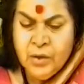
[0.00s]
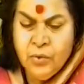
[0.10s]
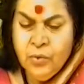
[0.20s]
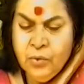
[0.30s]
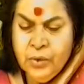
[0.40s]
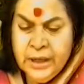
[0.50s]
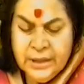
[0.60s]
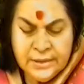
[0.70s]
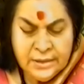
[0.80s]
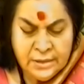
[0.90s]
who
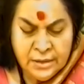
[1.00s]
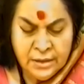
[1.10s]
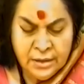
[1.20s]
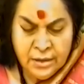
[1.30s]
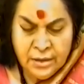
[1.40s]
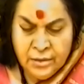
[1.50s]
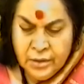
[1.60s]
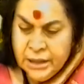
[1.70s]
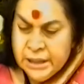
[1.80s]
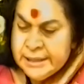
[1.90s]
is
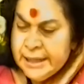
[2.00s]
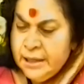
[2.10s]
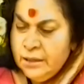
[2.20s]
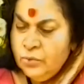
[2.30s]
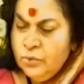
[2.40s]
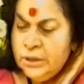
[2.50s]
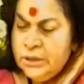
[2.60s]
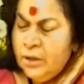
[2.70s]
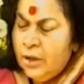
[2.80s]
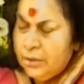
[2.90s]
innocent, who is
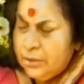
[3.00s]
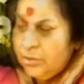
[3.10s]
not.